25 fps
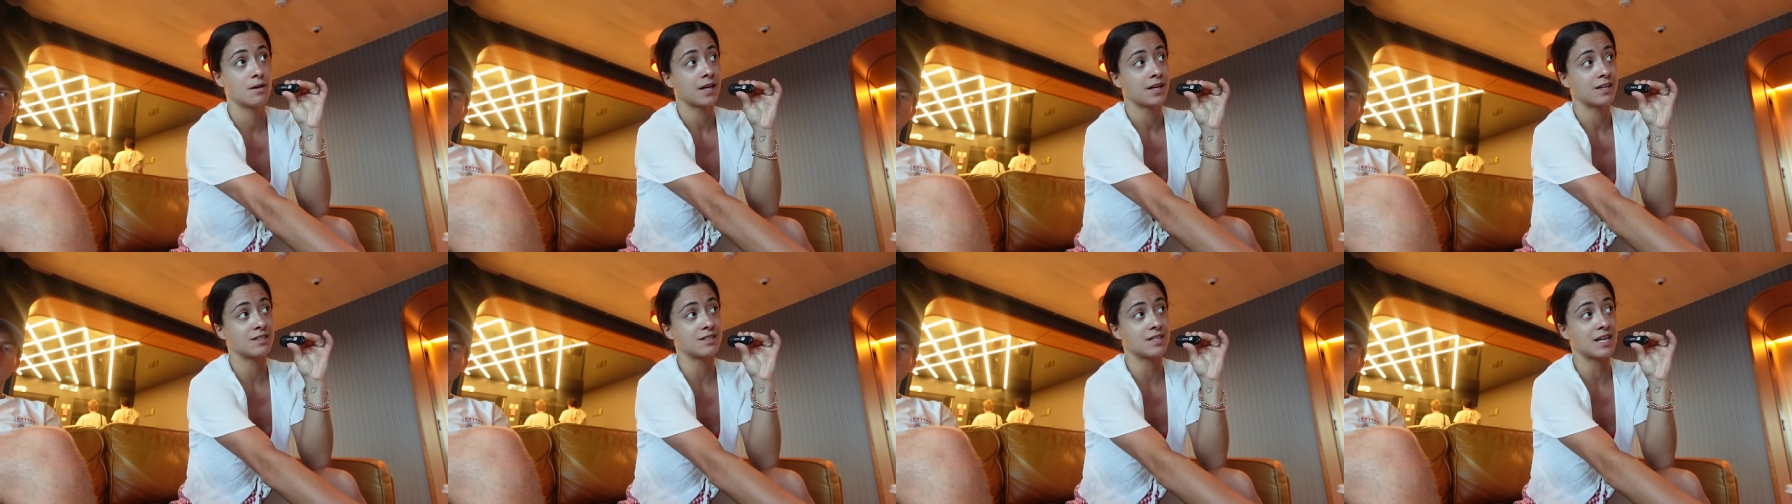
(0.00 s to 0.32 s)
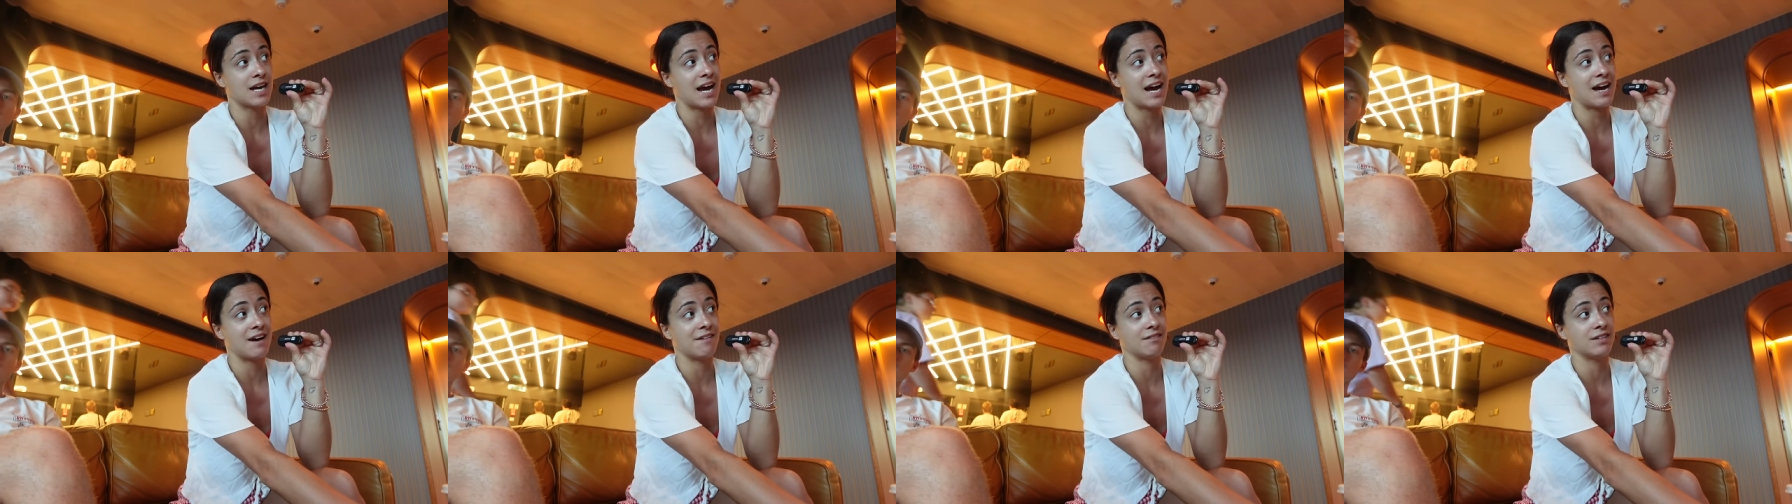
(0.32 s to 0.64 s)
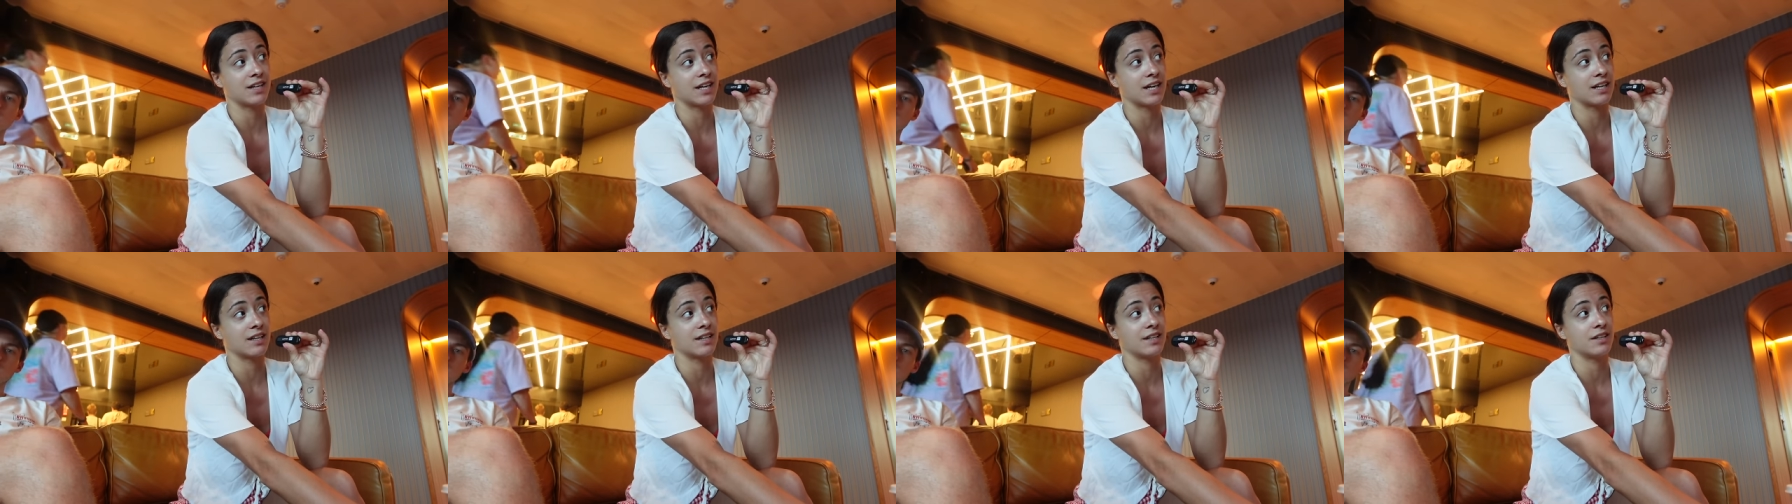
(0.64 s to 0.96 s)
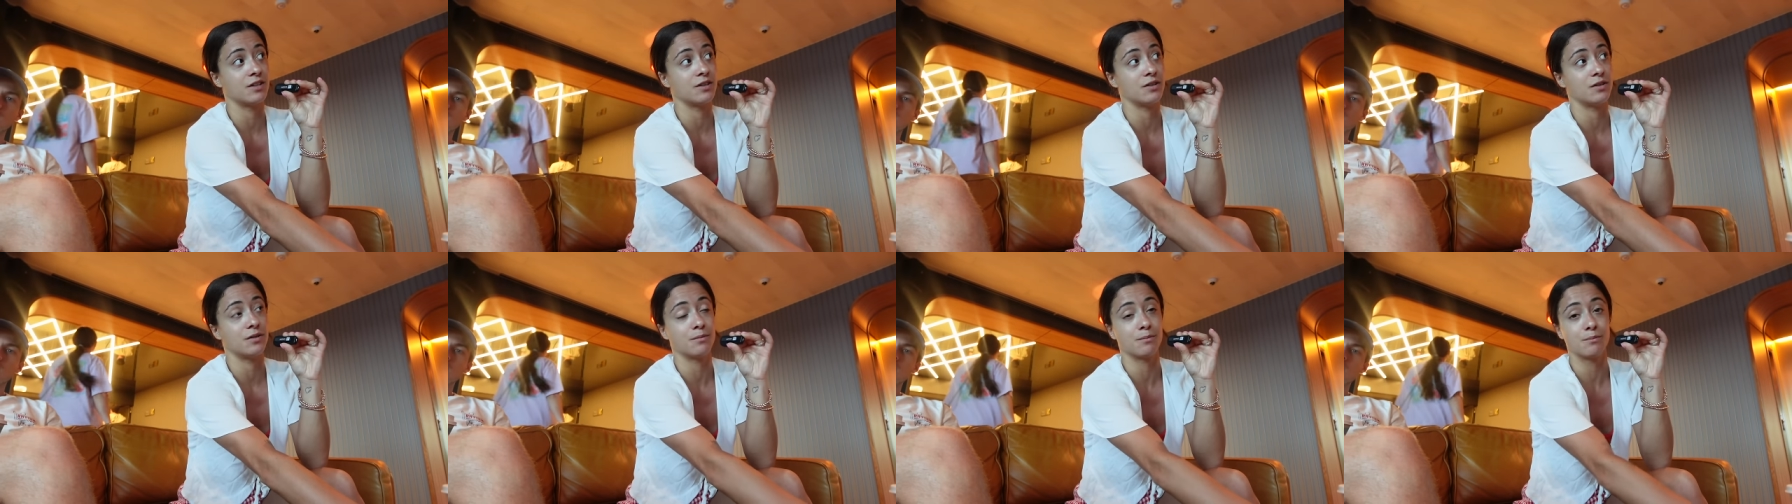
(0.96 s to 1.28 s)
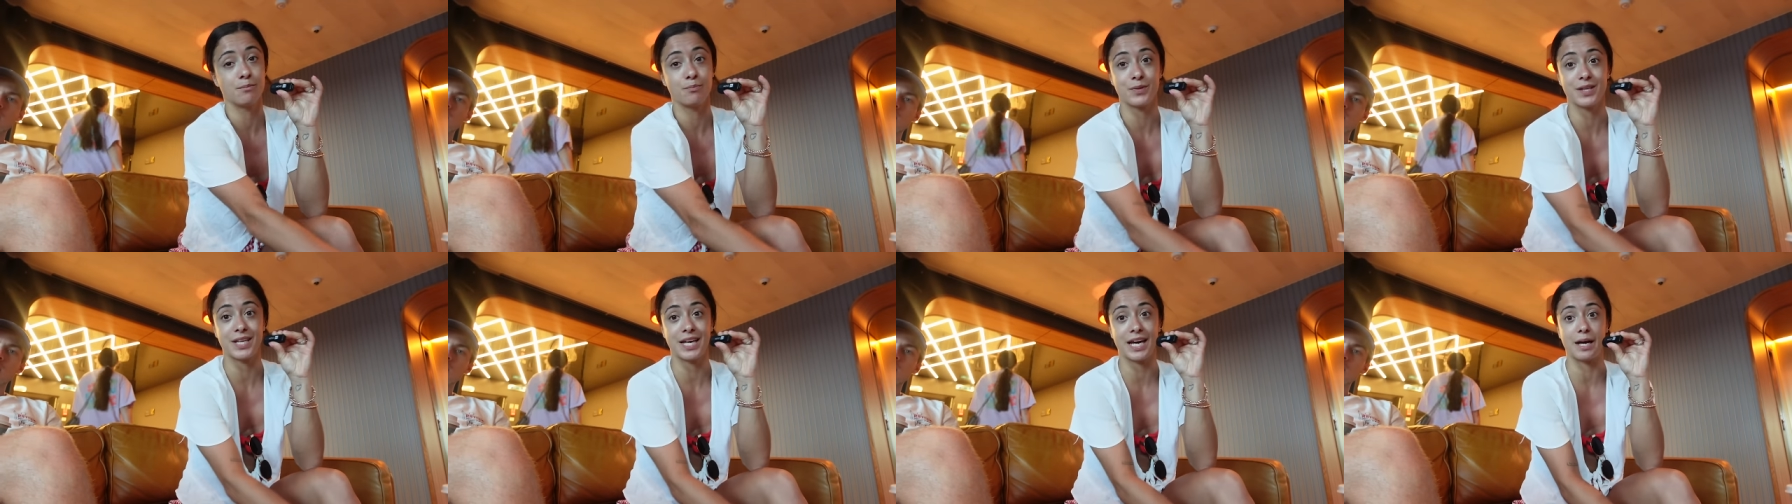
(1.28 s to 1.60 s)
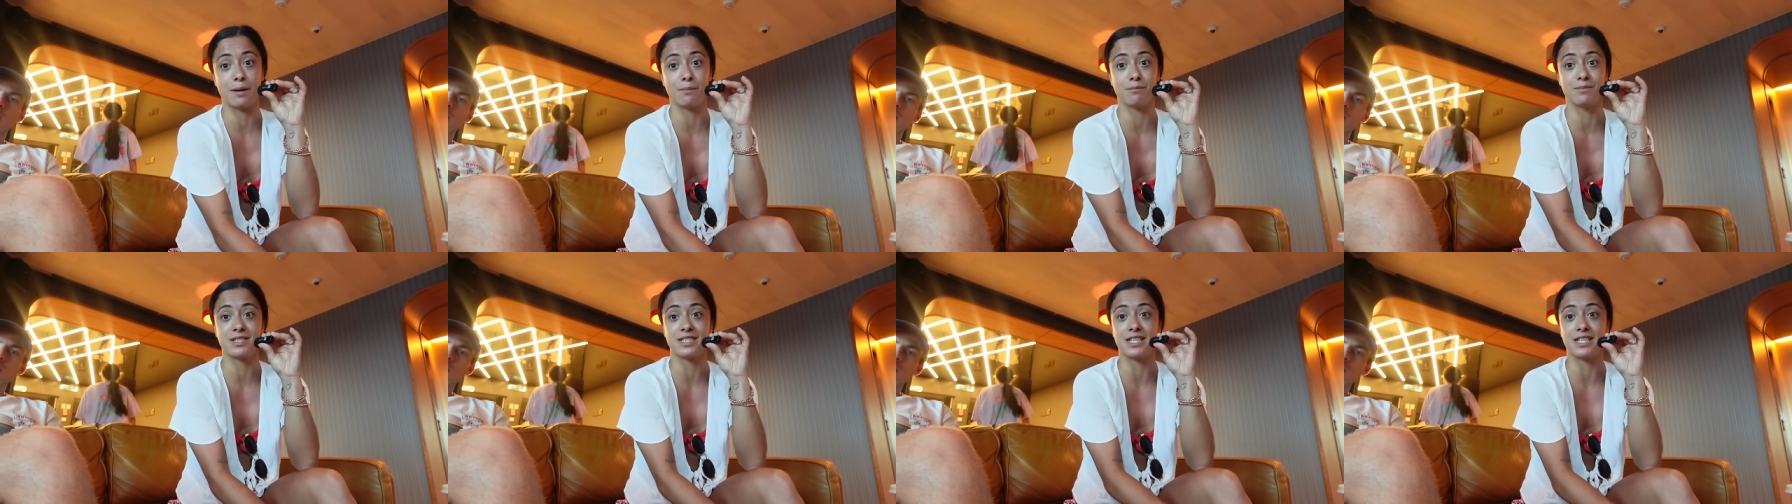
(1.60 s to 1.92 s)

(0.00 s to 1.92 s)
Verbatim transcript: because I have like a little game